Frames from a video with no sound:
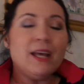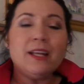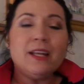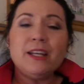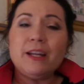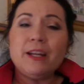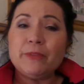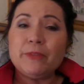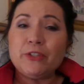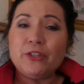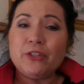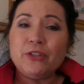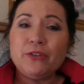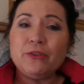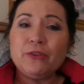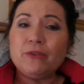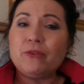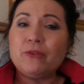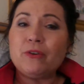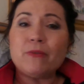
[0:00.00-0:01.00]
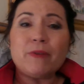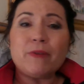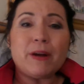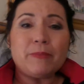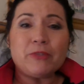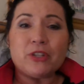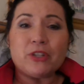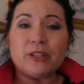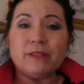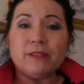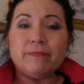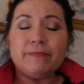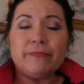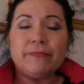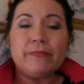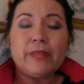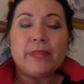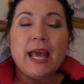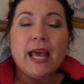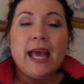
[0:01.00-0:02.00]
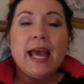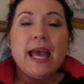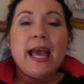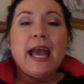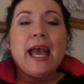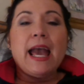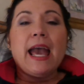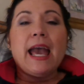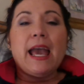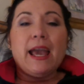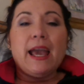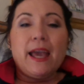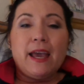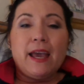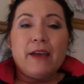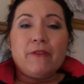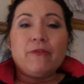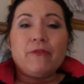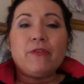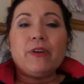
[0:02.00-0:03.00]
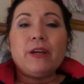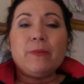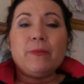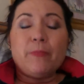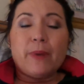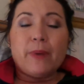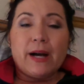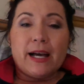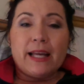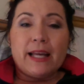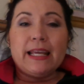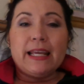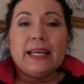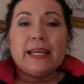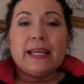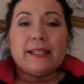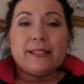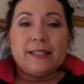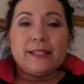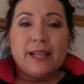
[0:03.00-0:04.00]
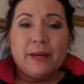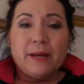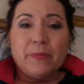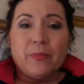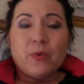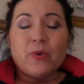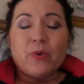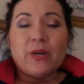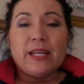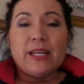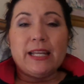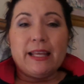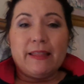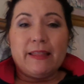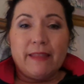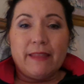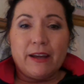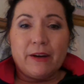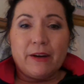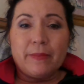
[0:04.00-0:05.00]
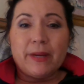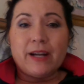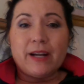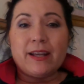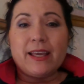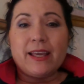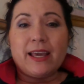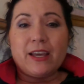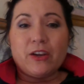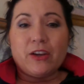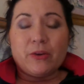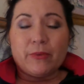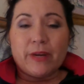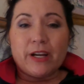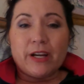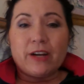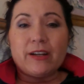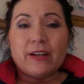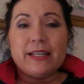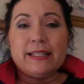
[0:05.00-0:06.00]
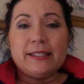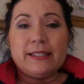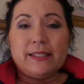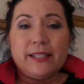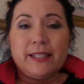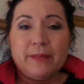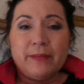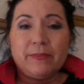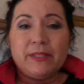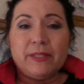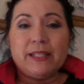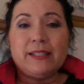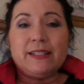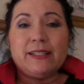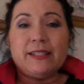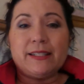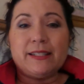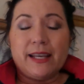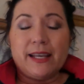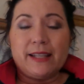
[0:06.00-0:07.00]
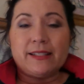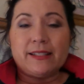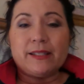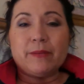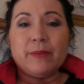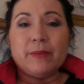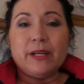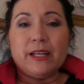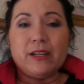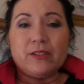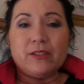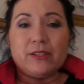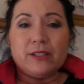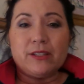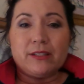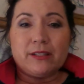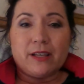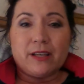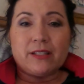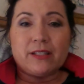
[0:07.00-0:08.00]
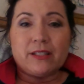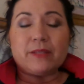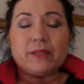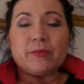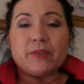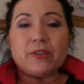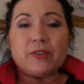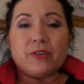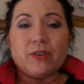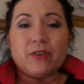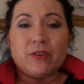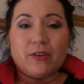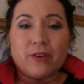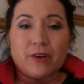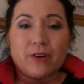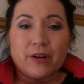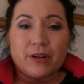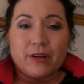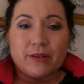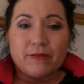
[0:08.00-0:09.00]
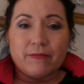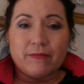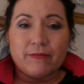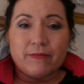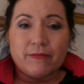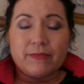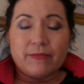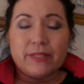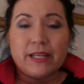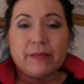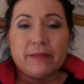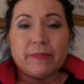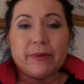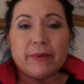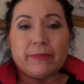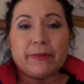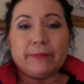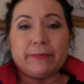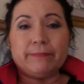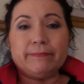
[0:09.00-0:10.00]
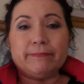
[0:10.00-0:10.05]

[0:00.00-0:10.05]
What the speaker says: Number 2, corruption. Everybody at some point in their Mary Kay career is tempted to take somebody else's customer or team member.